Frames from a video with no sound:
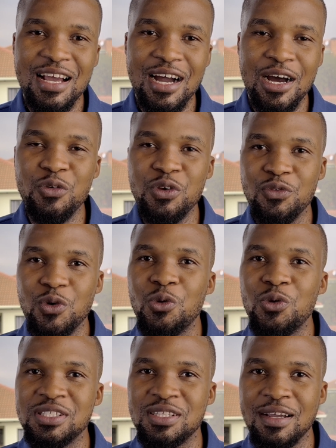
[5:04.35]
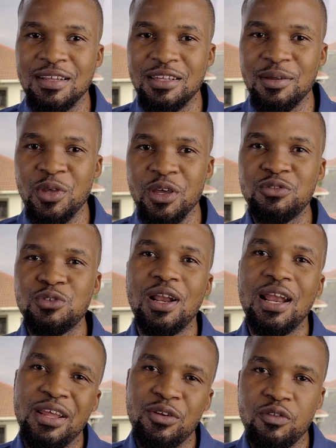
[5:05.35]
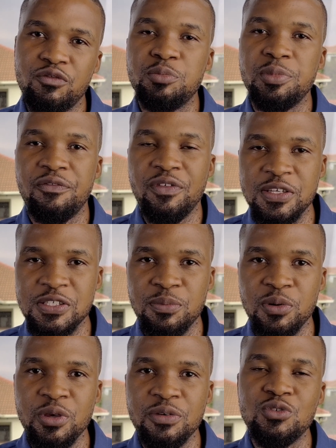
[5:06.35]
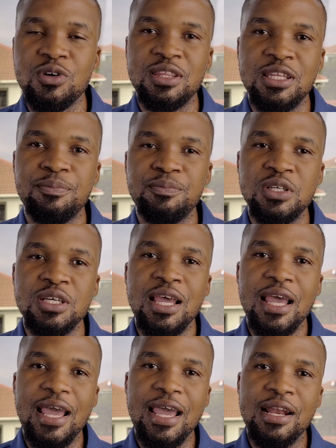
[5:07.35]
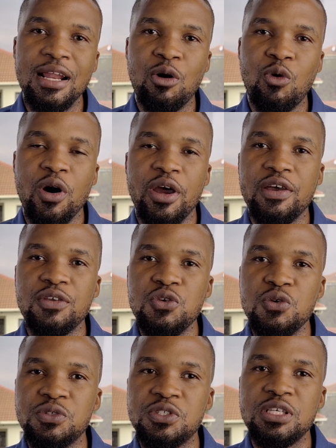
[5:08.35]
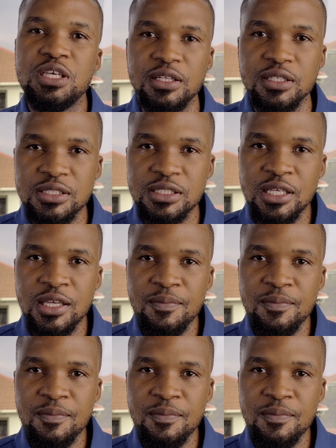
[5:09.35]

how you've always done them. You have to learn, you have to be flexible, you have to adapt and acquire new skills.